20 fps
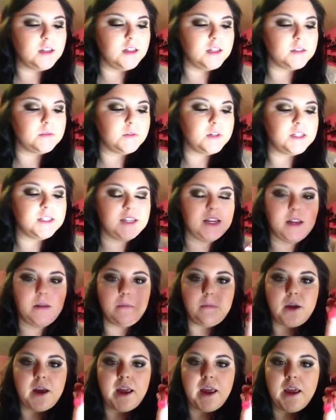and this one is
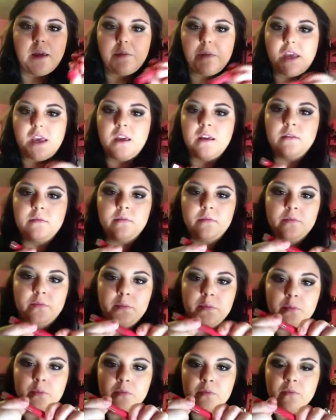in Miami.
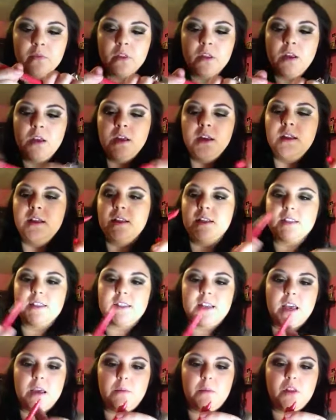
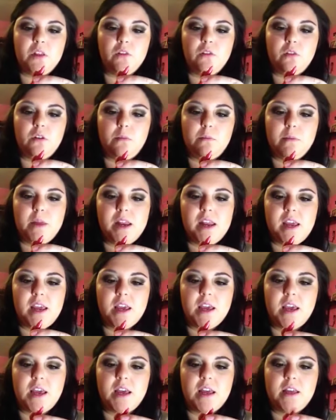This came in the little mini
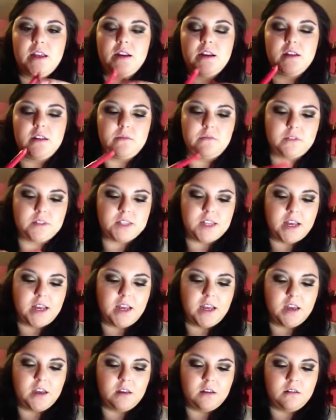kit. It was
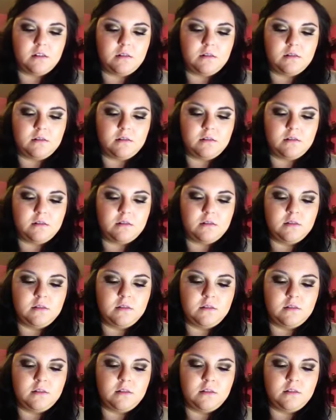like
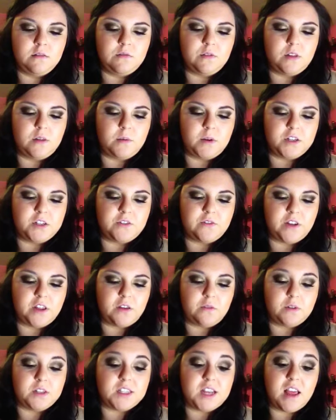a bunch of
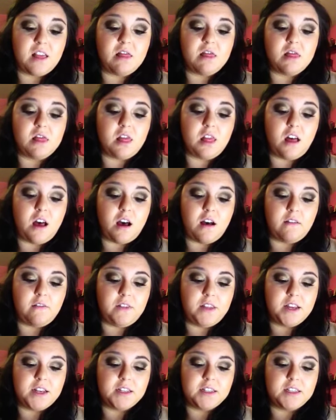other ones. I
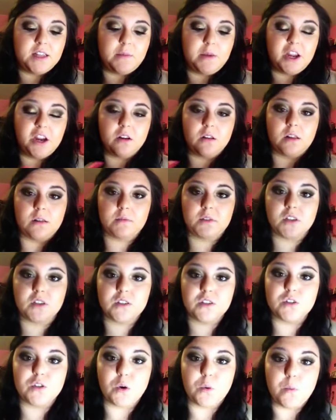love these. They make your lips look
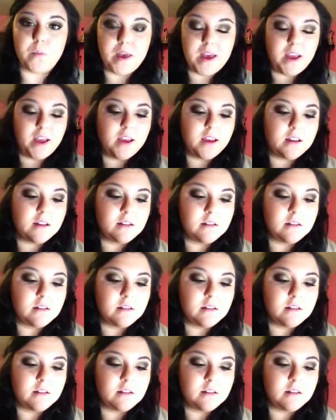so big.